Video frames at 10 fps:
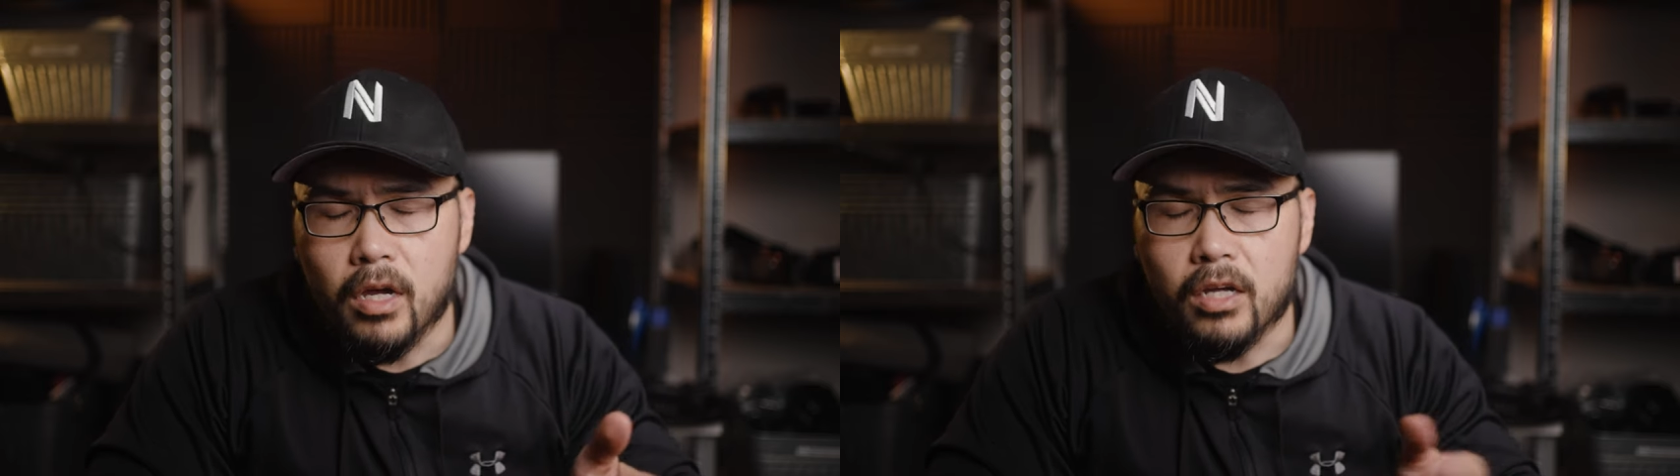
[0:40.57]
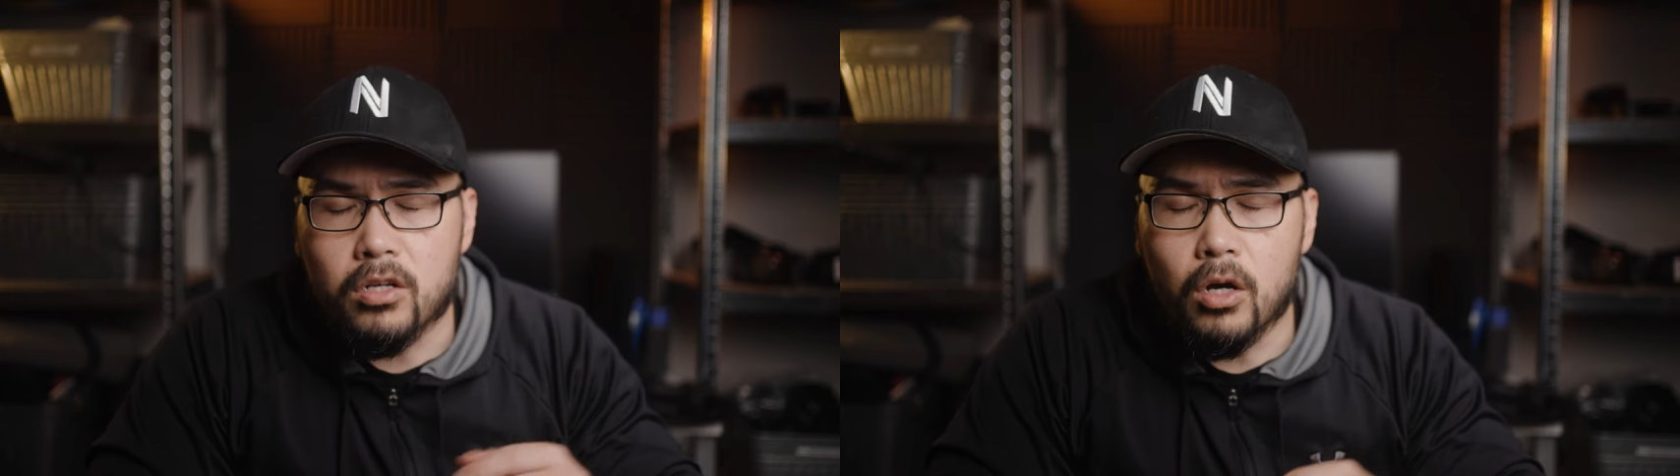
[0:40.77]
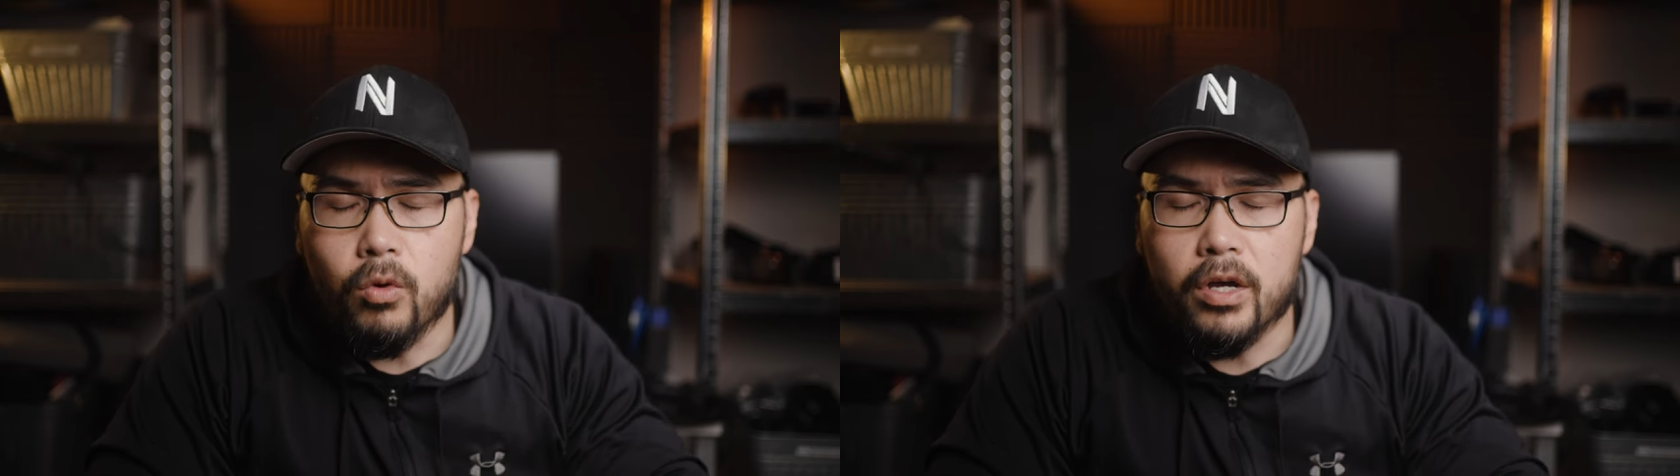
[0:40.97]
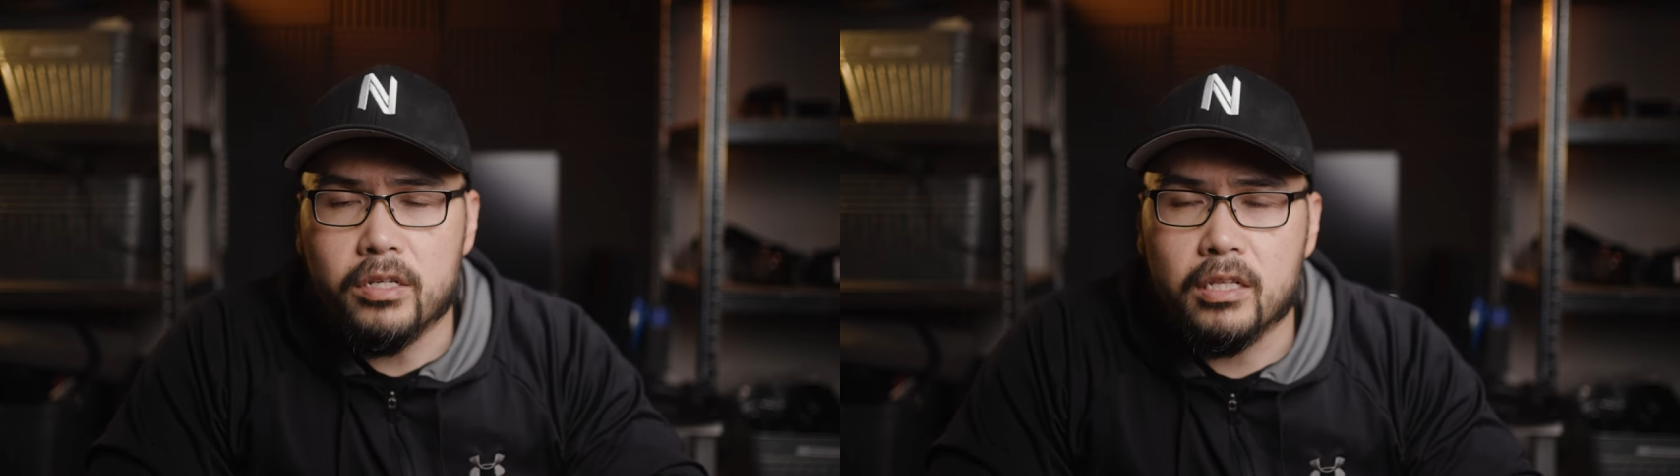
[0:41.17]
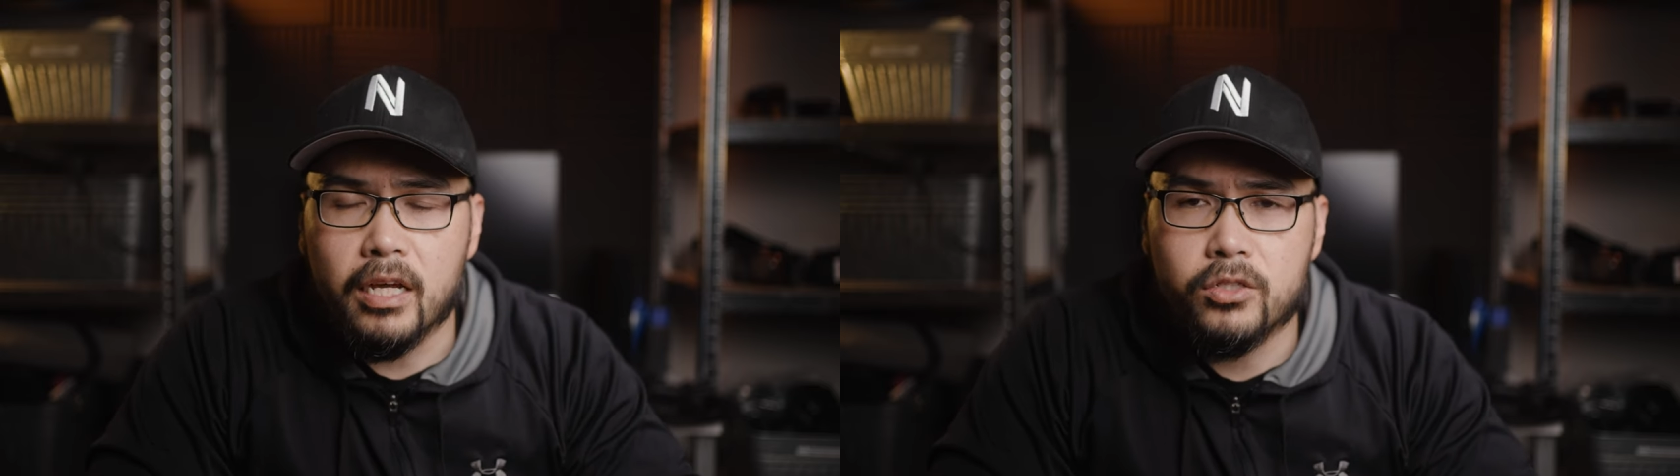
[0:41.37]
as
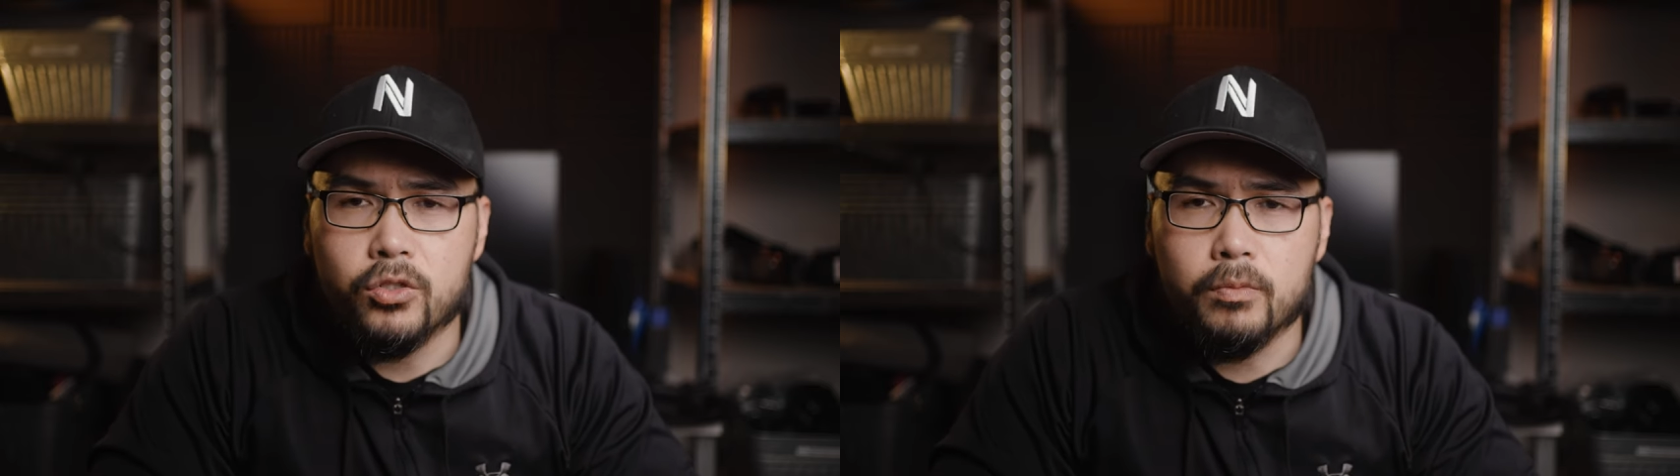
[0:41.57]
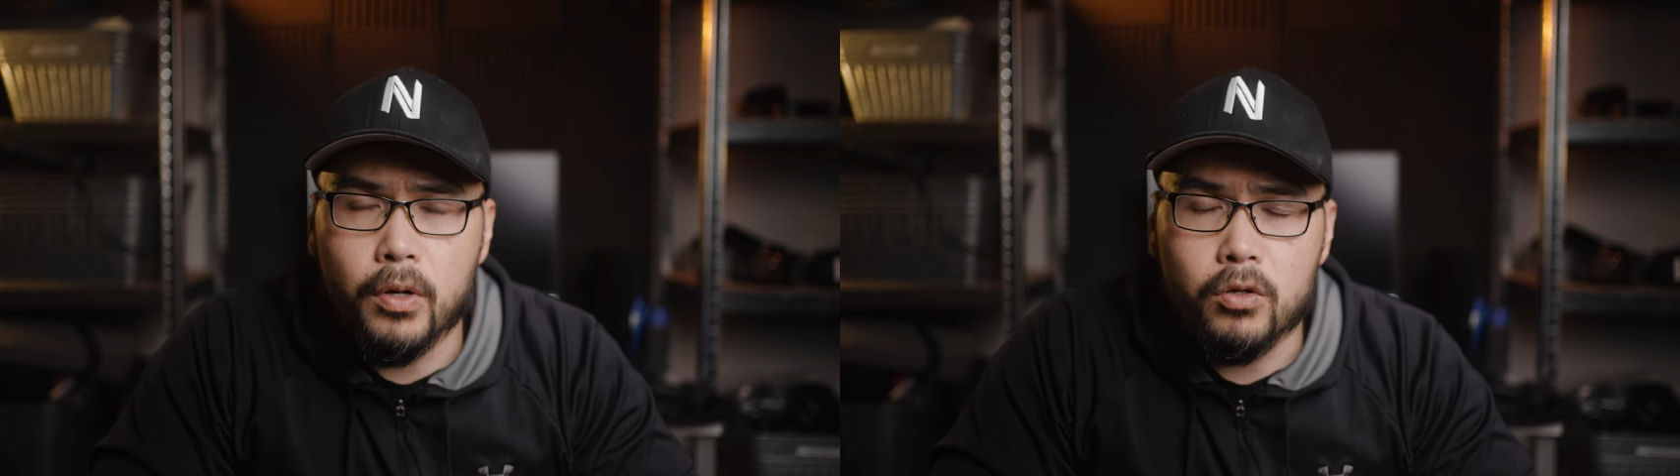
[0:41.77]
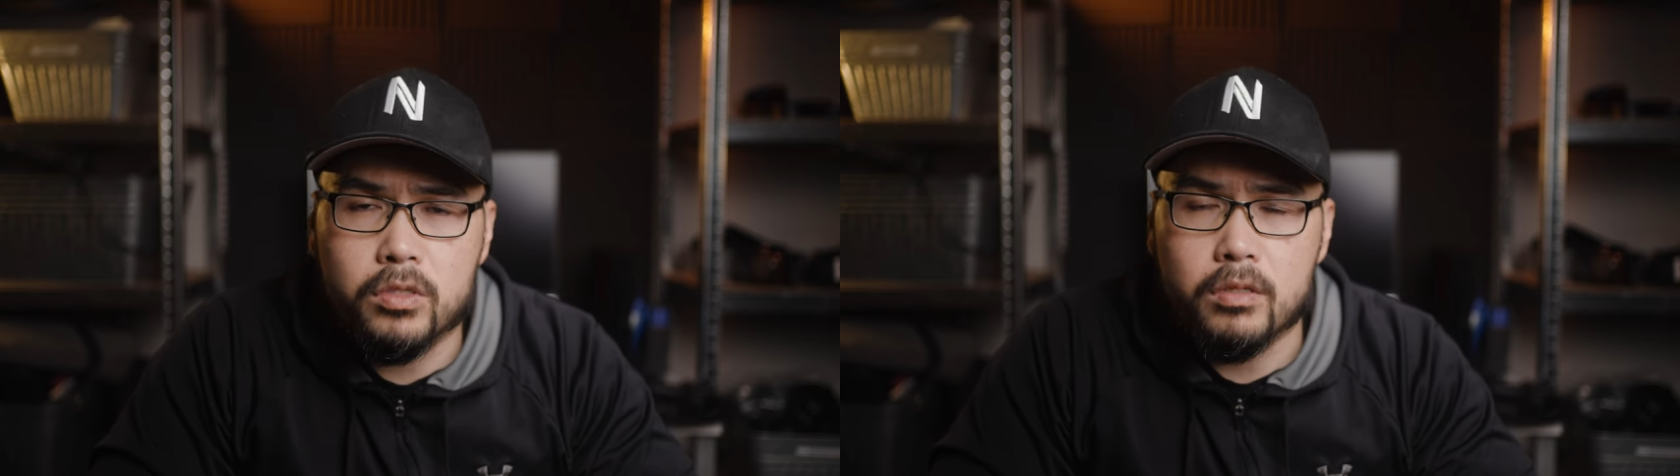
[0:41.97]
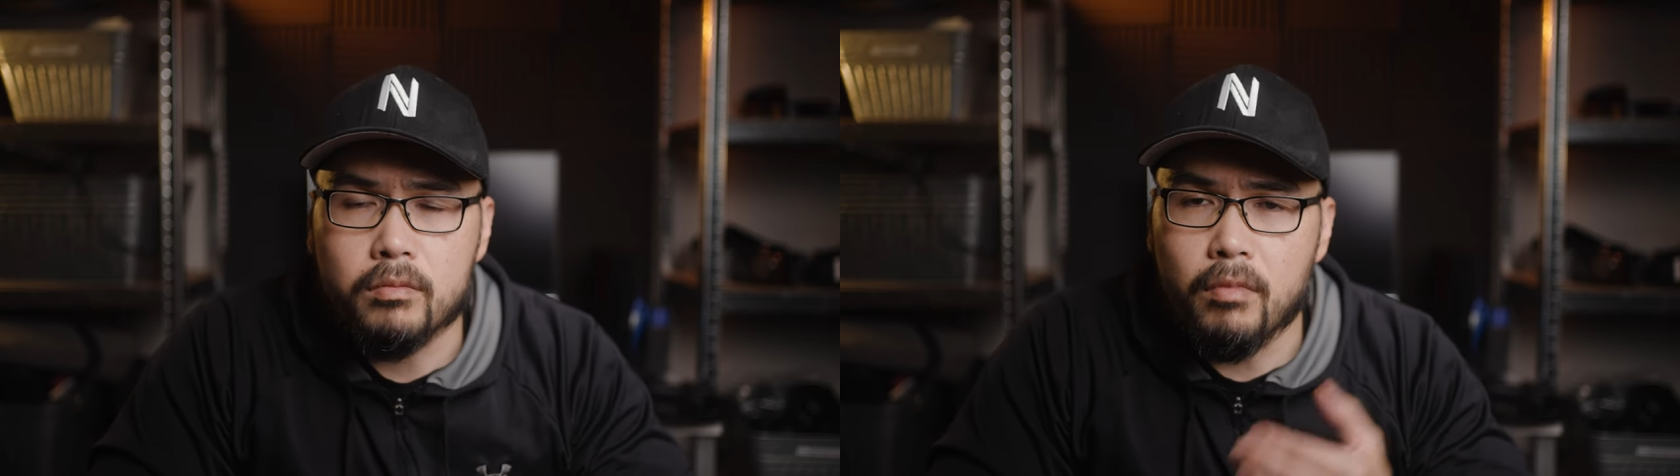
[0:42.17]
always, I like to post